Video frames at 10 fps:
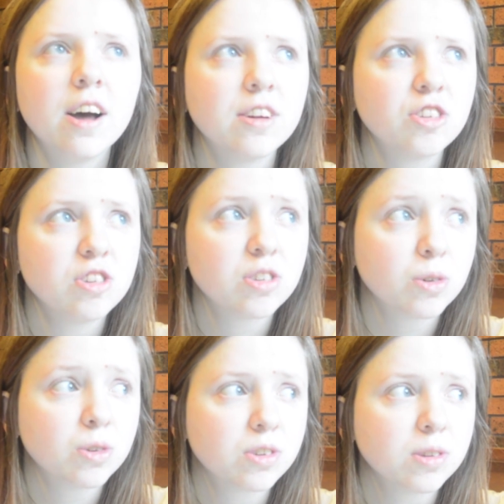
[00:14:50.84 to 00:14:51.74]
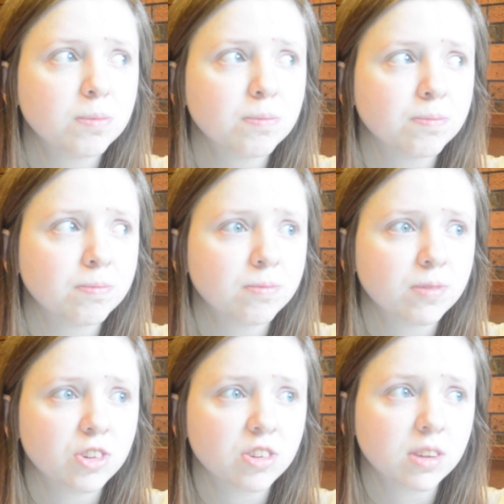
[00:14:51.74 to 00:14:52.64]
She's awesome.
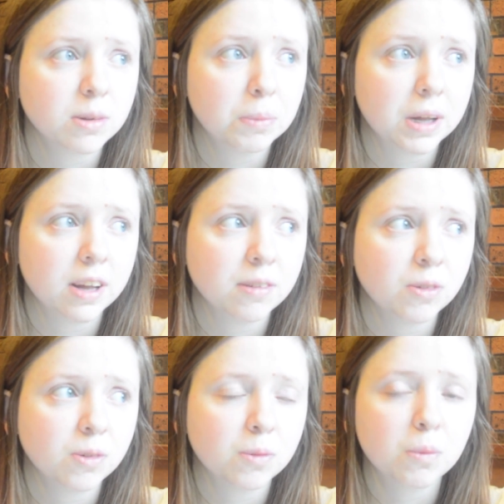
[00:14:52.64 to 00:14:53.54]
She's a little bit evil.